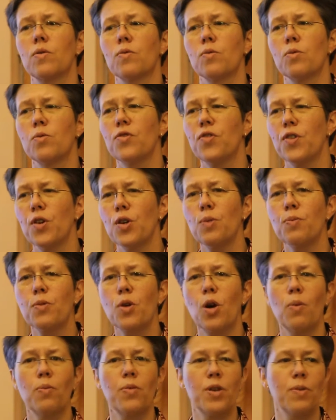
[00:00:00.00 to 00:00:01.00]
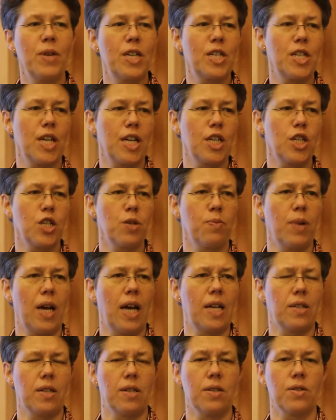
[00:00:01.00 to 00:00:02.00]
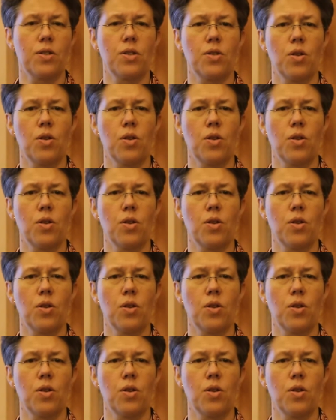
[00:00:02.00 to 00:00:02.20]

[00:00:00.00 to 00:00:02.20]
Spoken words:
verb complementation patterns.